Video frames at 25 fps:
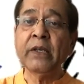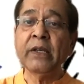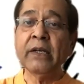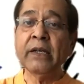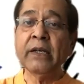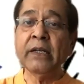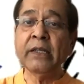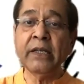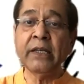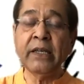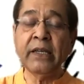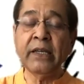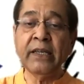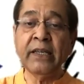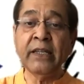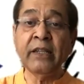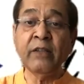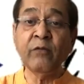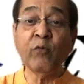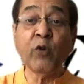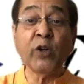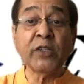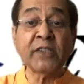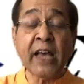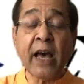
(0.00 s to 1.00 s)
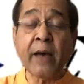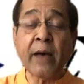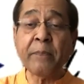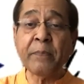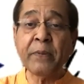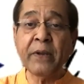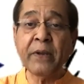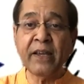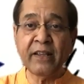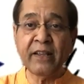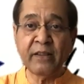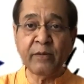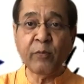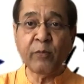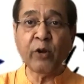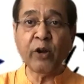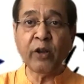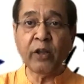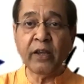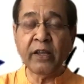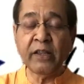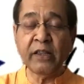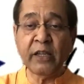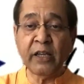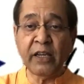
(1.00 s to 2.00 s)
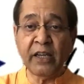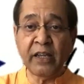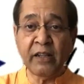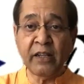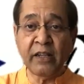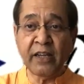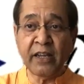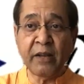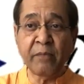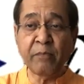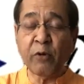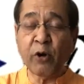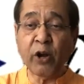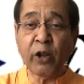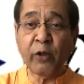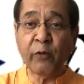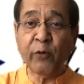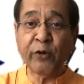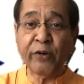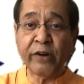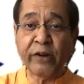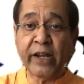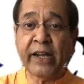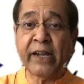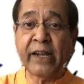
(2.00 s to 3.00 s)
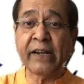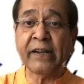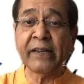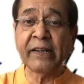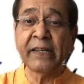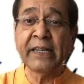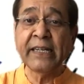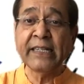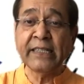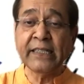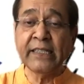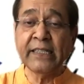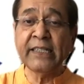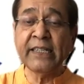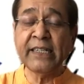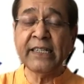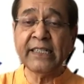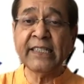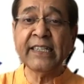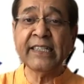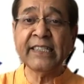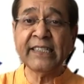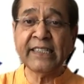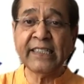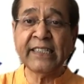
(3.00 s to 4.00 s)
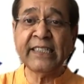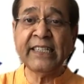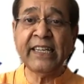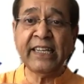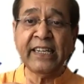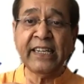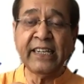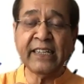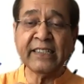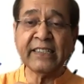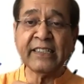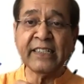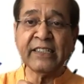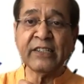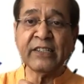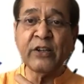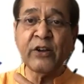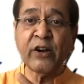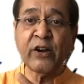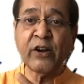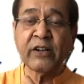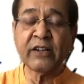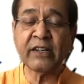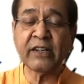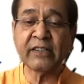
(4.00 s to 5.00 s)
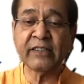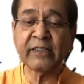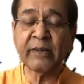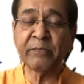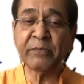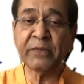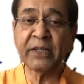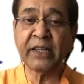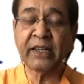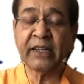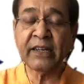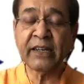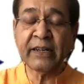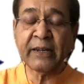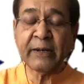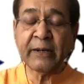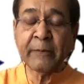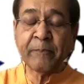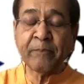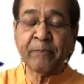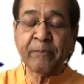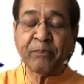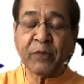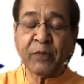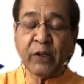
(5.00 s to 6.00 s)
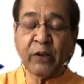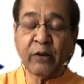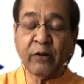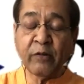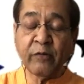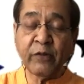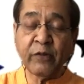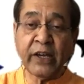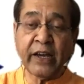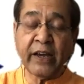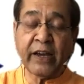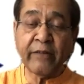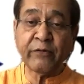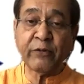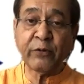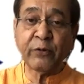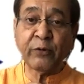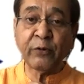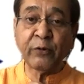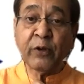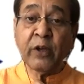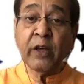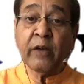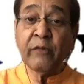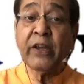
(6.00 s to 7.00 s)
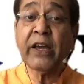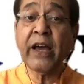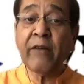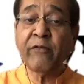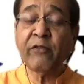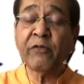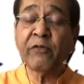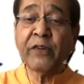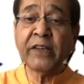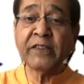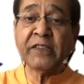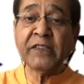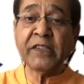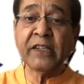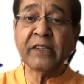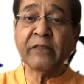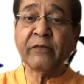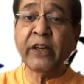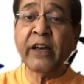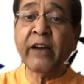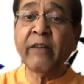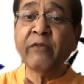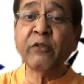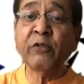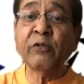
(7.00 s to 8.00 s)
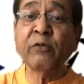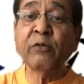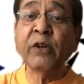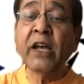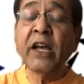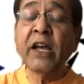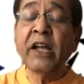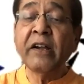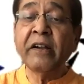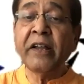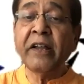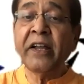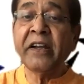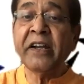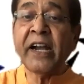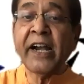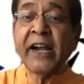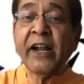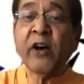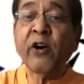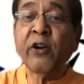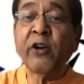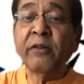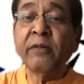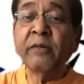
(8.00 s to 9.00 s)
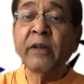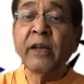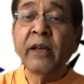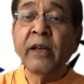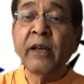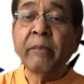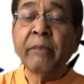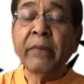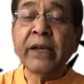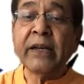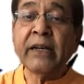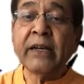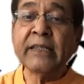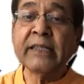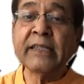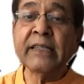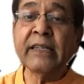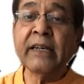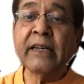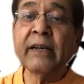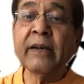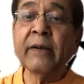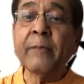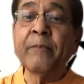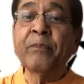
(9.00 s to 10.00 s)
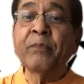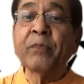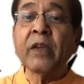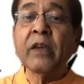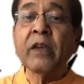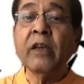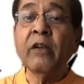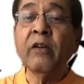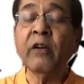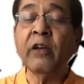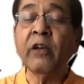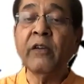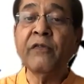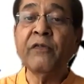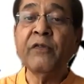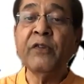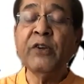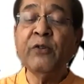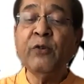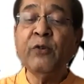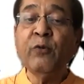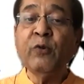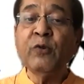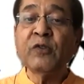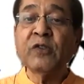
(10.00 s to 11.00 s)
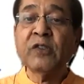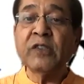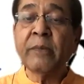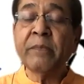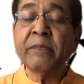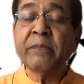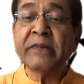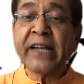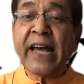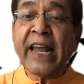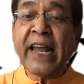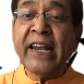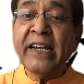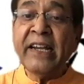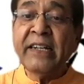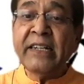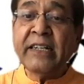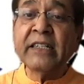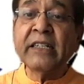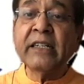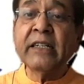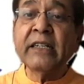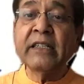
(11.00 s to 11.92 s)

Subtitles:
in what's happening in Bollywood, right? It's serious. It's not something we have to face it. We have to take it head on because if you lose some talented